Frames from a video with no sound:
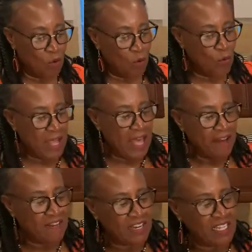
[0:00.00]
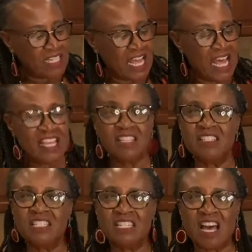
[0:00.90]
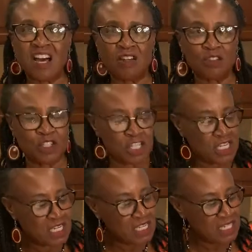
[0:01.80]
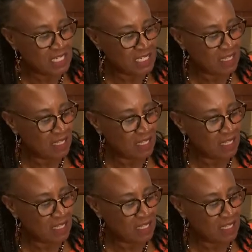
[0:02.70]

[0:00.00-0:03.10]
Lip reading: We have an Italian style cheese.